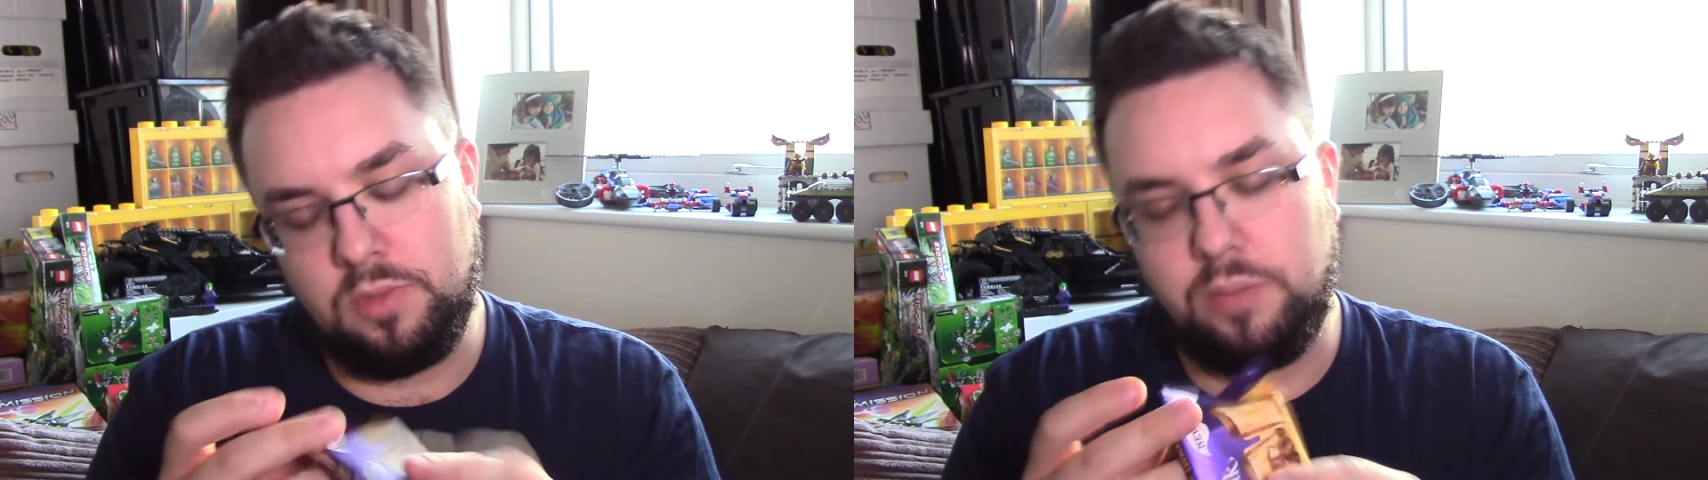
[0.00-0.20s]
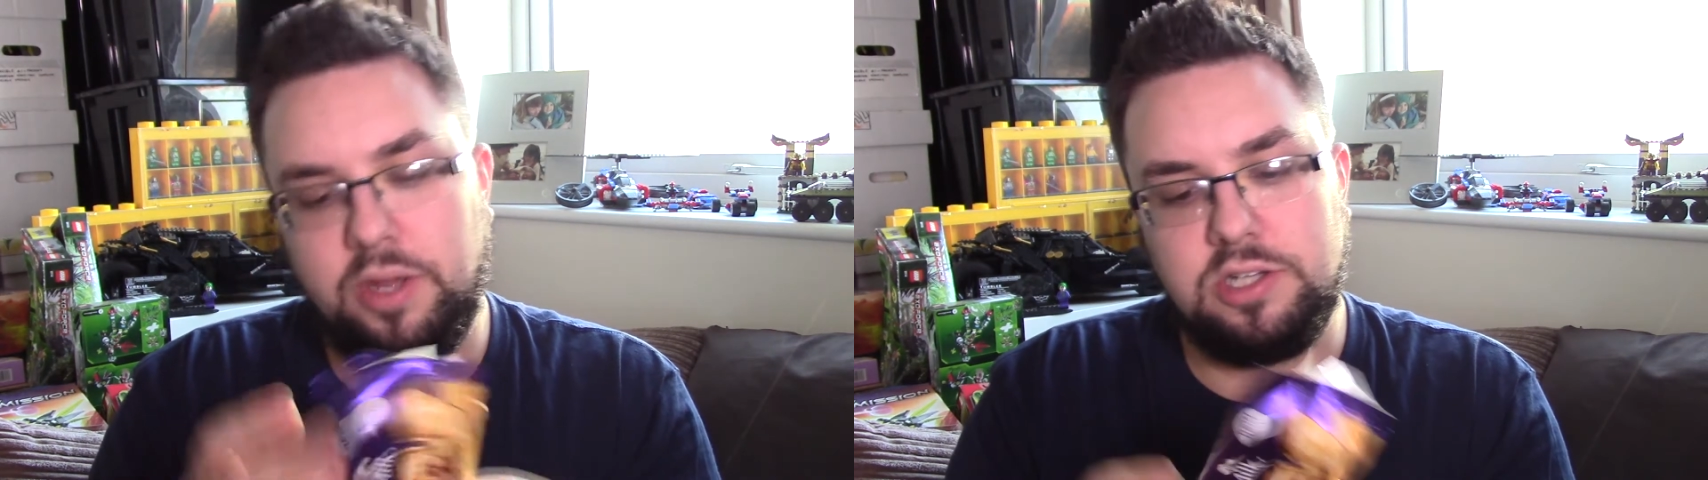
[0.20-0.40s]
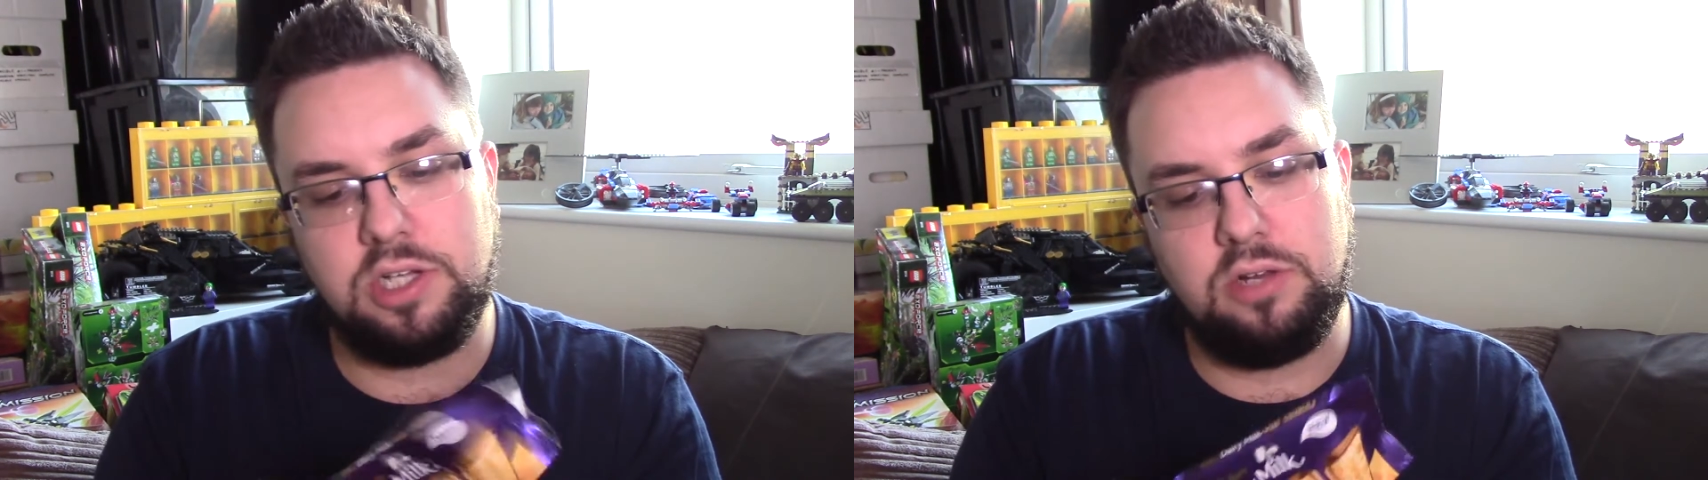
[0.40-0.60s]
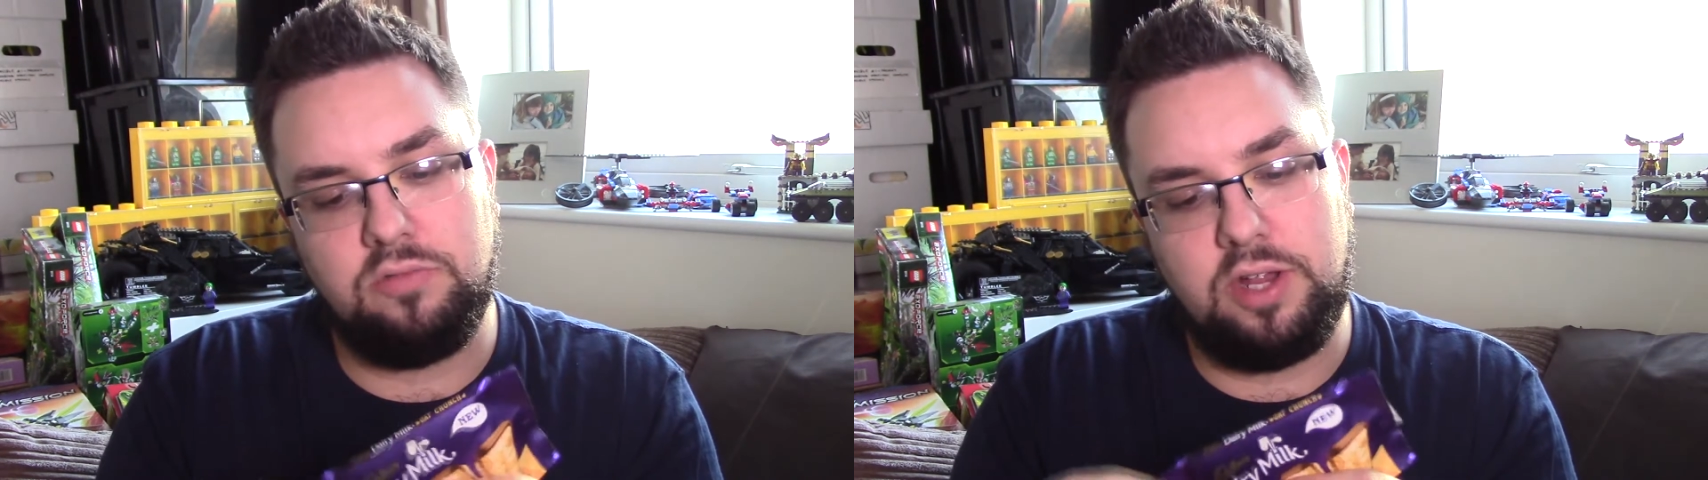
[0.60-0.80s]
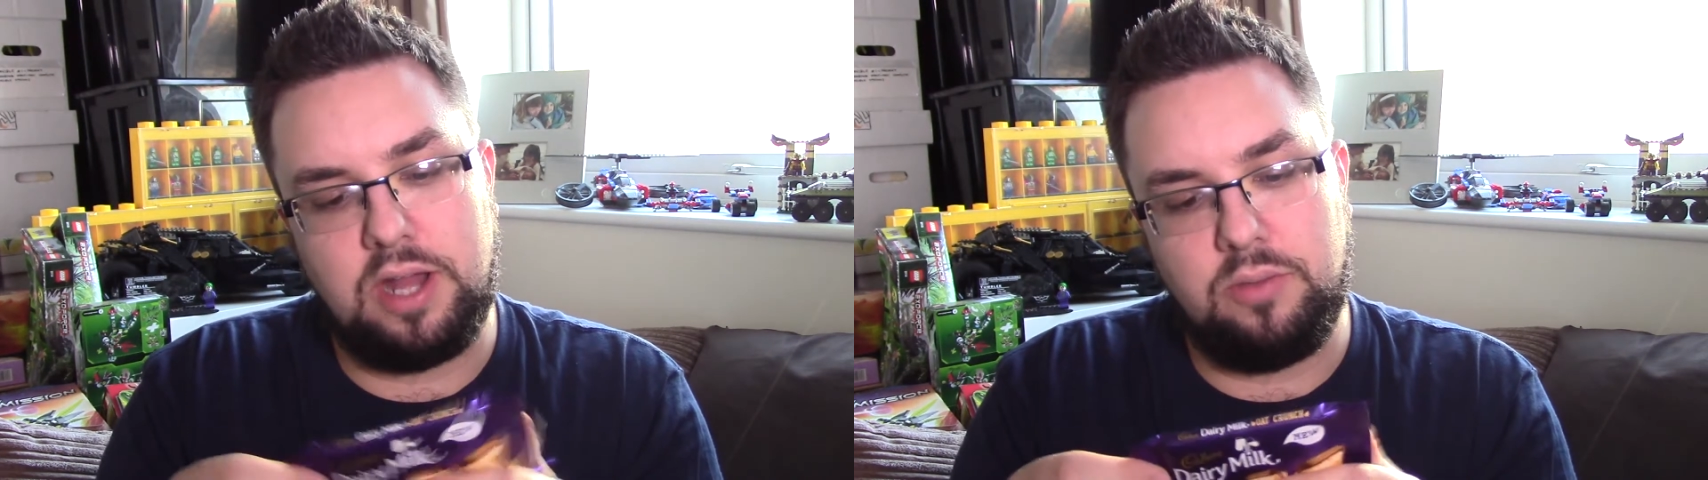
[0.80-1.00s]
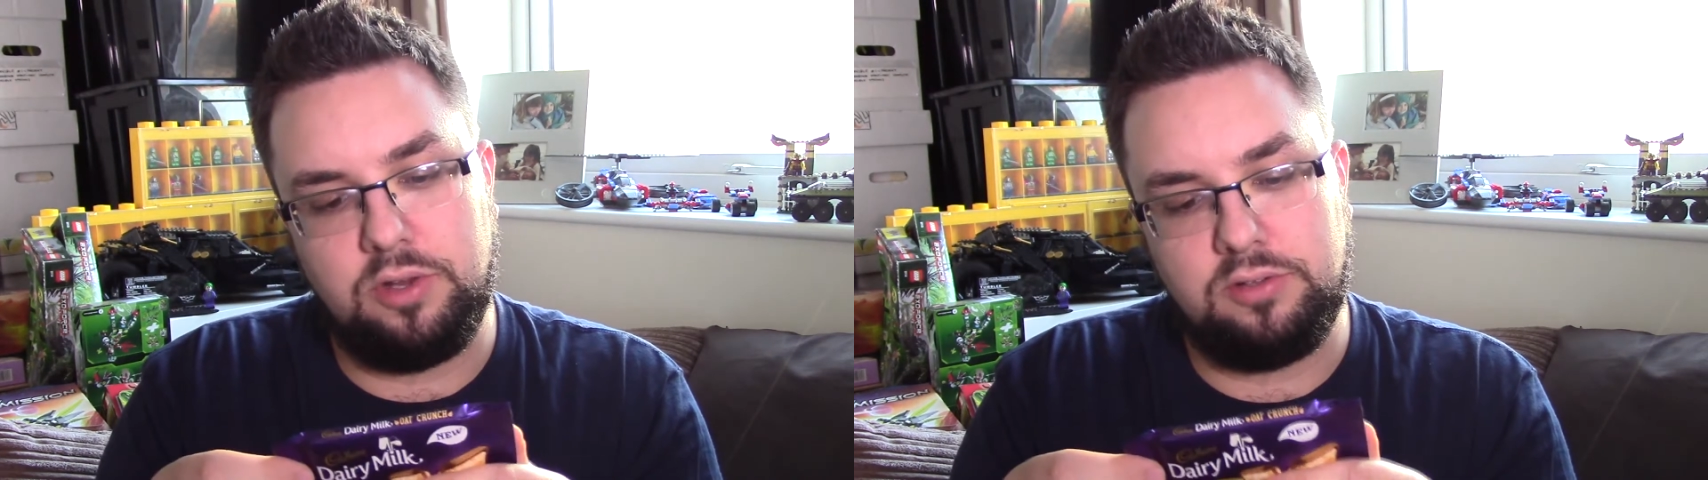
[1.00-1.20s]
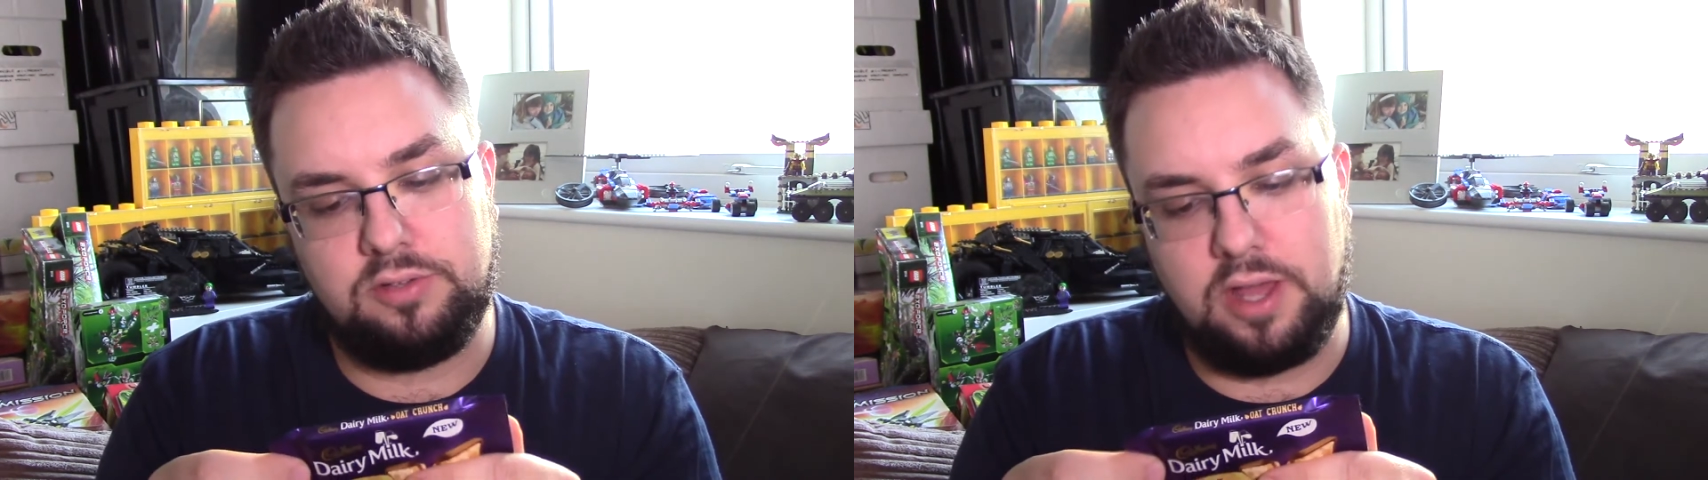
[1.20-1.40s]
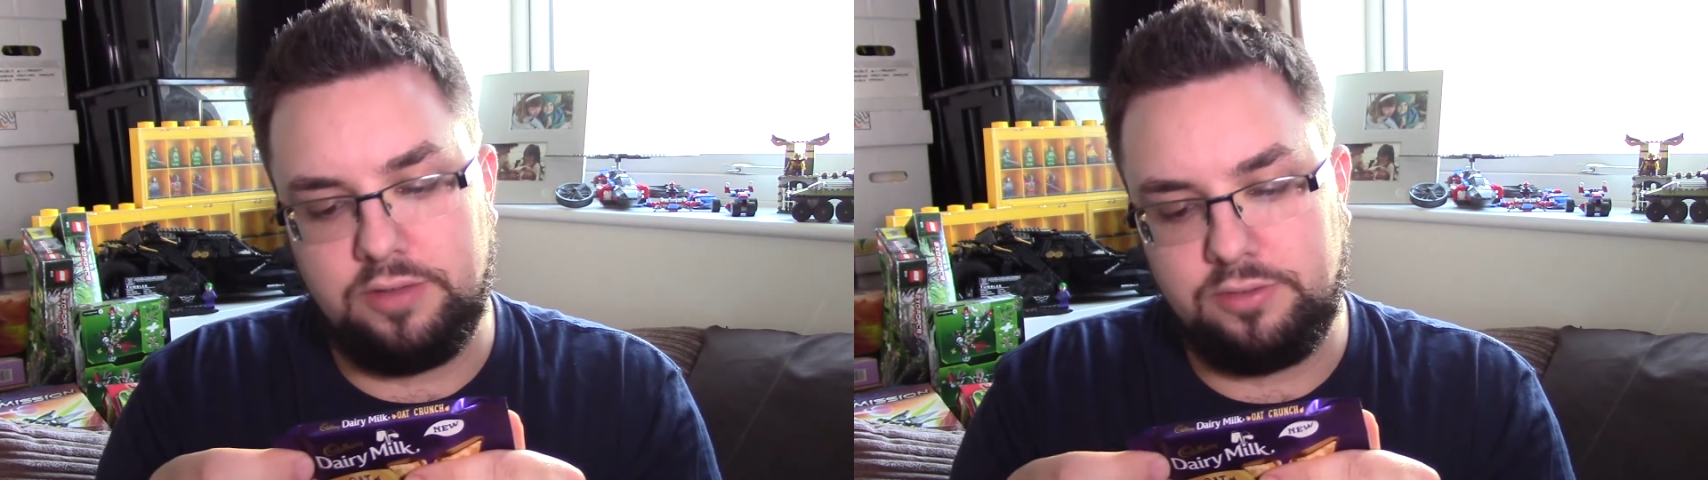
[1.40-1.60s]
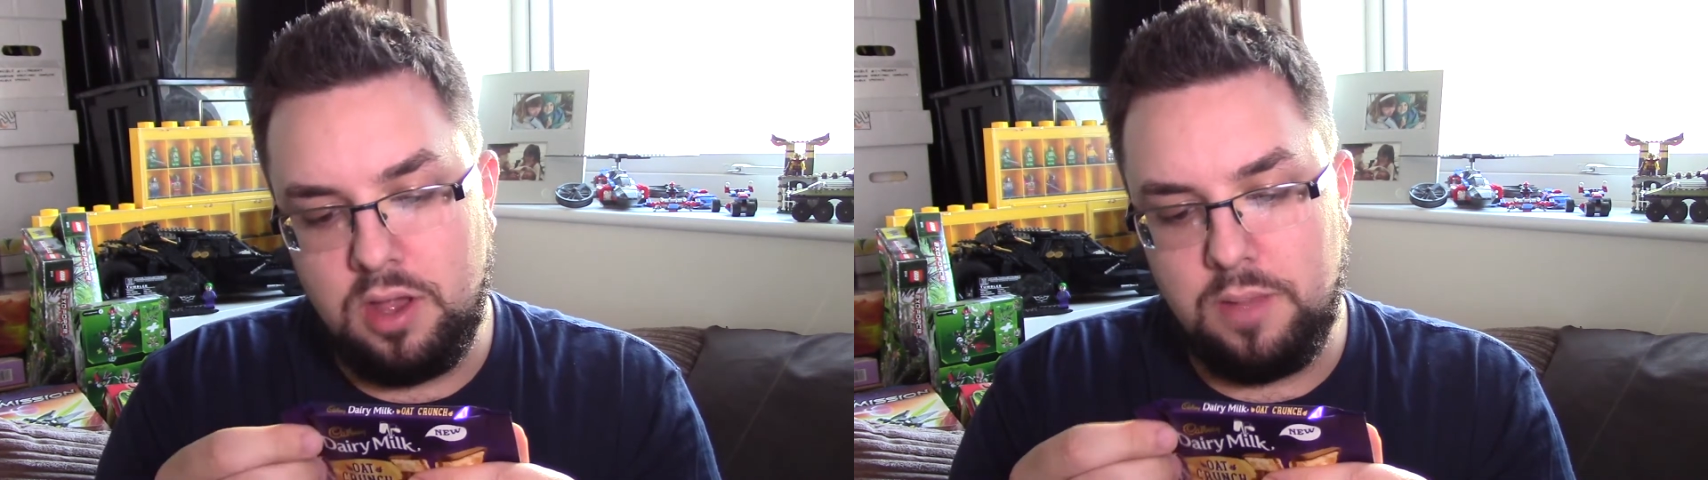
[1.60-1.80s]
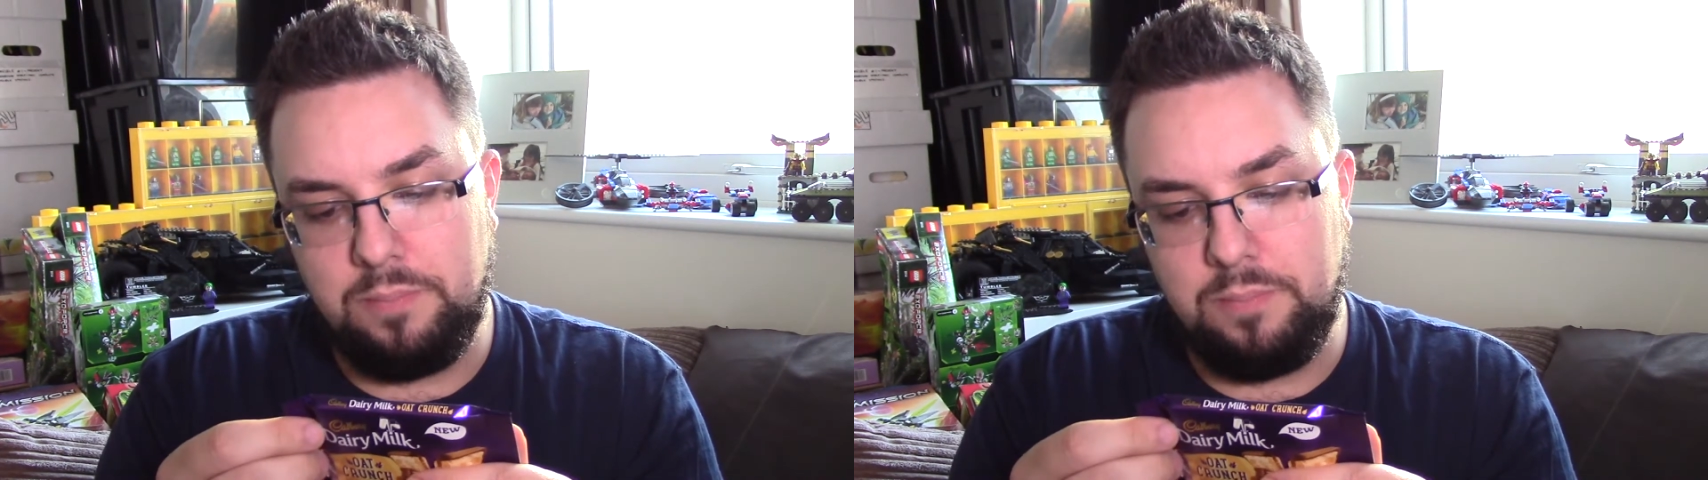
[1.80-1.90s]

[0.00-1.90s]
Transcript: I'm actually going to read out what it says.